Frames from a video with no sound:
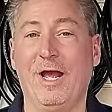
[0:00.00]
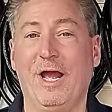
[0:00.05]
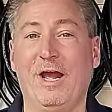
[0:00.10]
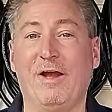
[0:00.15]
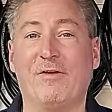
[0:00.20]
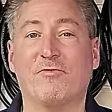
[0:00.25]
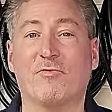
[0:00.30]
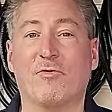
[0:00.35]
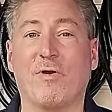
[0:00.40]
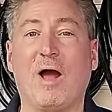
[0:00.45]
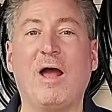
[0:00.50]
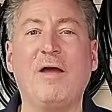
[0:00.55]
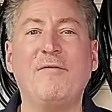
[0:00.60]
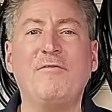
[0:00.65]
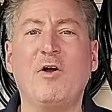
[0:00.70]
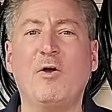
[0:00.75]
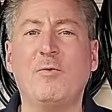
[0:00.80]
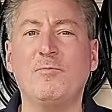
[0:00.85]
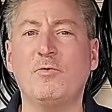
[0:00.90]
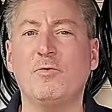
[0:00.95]
After I've
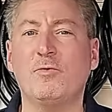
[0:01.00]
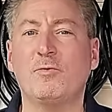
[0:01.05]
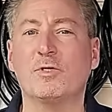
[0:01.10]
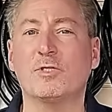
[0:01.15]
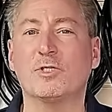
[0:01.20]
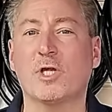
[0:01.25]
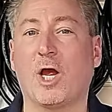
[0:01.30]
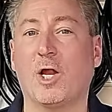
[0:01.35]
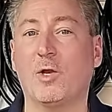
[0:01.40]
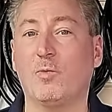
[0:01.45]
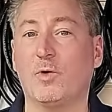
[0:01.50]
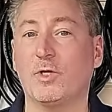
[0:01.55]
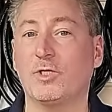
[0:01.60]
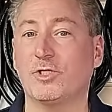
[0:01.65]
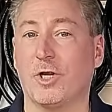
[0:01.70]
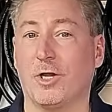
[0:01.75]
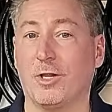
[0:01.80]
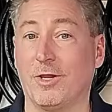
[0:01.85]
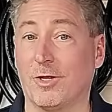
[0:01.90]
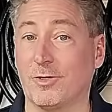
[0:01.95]
helped you decide which
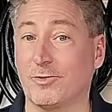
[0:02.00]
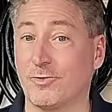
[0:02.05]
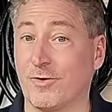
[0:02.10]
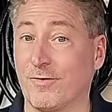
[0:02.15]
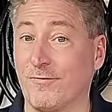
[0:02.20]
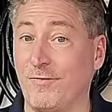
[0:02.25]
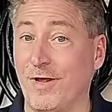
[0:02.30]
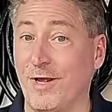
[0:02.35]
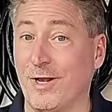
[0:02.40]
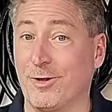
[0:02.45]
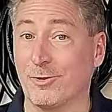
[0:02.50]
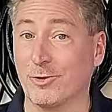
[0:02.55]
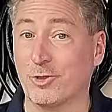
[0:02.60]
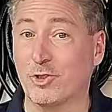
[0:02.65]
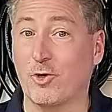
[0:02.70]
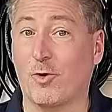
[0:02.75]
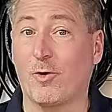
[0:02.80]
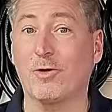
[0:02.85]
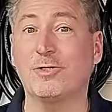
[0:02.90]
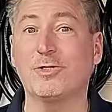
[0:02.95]
electric vehicle
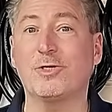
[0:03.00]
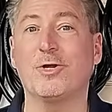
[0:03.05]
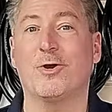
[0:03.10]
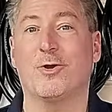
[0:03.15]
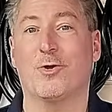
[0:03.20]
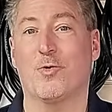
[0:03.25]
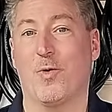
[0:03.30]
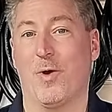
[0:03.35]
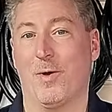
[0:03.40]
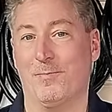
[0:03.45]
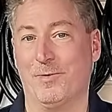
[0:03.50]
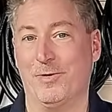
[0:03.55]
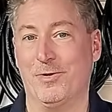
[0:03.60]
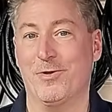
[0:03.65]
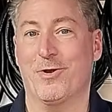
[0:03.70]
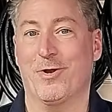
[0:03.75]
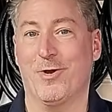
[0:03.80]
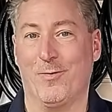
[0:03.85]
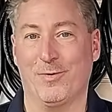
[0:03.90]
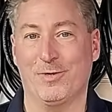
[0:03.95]
charging equipment
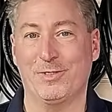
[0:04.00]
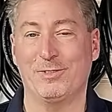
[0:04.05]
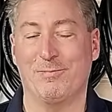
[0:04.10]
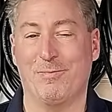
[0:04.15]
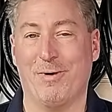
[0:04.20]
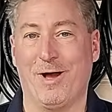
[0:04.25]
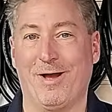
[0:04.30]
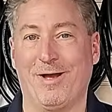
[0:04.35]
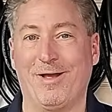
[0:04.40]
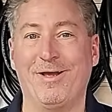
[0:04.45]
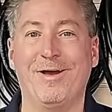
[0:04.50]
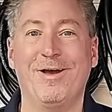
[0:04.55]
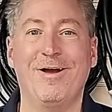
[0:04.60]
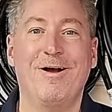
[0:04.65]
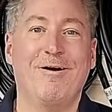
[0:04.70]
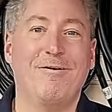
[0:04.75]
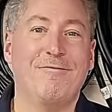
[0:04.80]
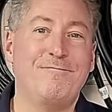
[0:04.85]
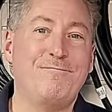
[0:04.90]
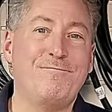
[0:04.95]
you're going to buy,
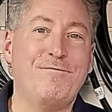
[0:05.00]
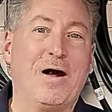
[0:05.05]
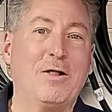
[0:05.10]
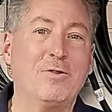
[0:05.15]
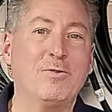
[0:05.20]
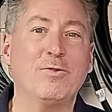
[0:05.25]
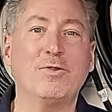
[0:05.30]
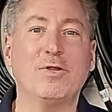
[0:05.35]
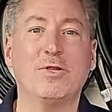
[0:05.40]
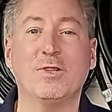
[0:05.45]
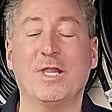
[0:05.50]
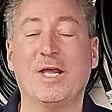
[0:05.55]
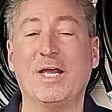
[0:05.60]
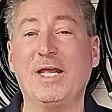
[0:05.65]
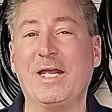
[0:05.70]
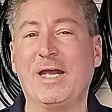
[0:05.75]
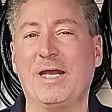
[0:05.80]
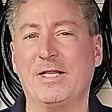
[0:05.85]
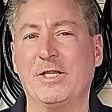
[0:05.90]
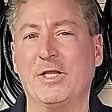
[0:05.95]
follow the
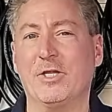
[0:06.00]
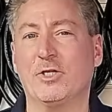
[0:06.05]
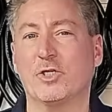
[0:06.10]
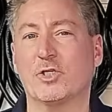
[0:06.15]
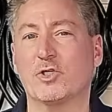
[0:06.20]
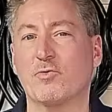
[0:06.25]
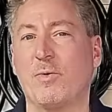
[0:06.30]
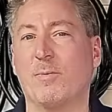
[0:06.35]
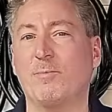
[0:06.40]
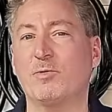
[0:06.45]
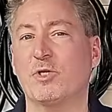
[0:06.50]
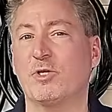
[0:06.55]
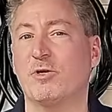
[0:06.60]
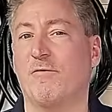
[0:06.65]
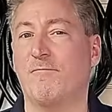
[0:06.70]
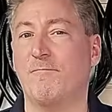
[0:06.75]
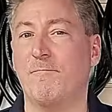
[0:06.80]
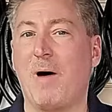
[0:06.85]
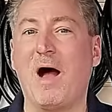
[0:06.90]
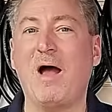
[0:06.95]
link in the description
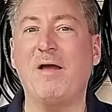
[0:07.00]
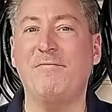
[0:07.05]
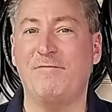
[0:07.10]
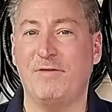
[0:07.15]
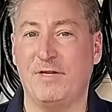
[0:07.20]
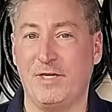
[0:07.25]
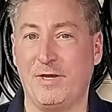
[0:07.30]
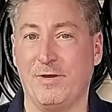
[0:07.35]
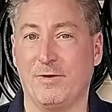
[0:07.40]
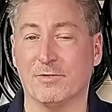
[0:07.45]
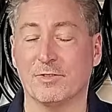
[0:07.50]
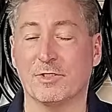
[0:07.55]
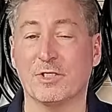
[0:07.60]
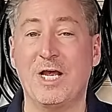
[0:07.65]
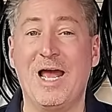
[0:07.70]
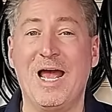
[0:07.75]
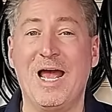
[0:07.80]
of my videos